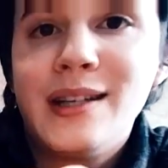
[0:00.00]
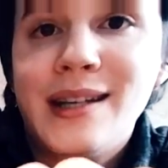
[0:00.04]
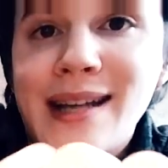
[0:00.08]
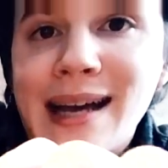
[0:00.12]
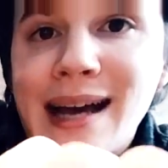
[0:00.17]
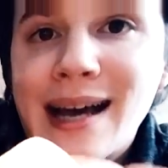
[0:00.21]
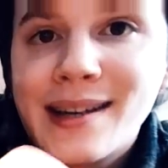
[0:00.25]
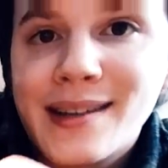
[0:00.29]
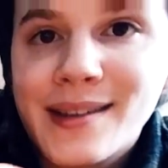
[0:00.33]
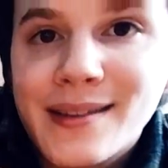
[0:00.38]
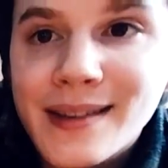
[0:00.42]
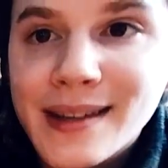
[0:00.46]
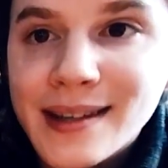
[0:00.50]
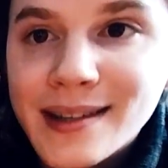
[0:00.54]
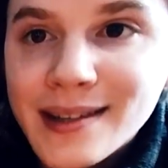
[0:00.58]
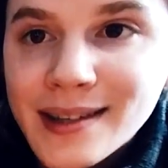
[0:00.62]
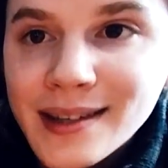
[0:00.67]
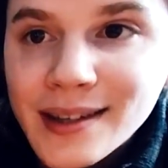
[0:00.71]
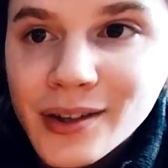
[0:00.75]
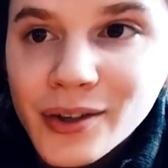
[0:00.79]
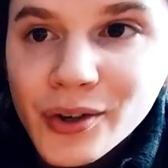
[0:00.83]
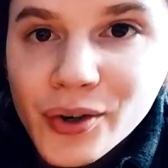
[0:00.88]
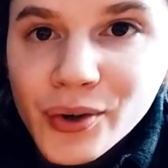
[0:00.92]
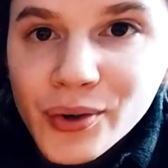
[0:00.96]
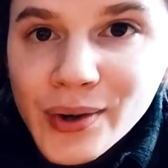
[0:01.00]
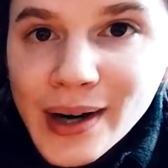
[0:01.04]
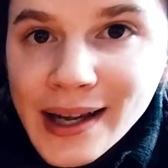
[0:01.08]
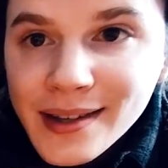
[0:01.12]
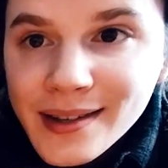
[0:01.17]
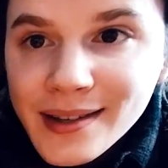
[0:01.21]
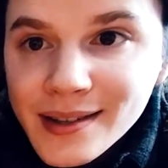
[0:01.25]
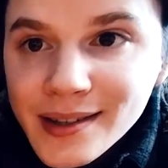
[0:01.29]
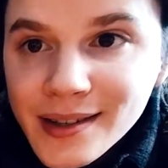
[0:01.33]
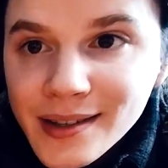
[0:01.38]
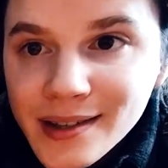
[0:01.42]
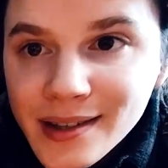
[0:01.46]
did add this little
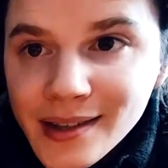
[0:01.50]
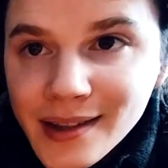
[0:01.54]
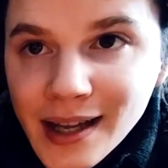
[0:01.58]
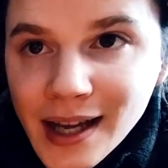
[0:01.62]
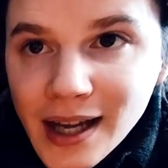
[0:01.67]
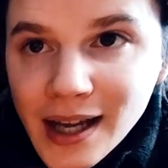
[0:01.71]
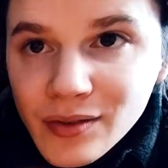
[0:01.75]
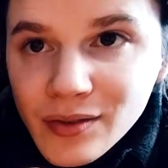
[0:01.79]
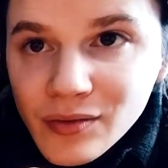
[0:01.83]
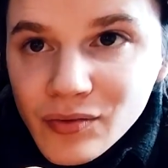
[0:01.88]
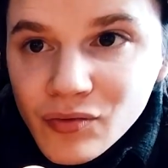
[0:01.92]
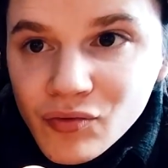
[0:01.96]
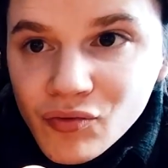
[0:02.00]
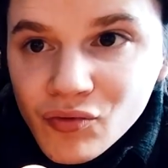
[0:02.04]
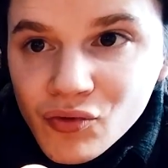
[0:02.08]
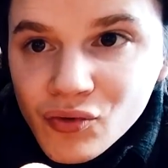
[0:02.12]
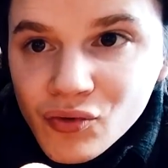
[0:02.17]
crest, you see there?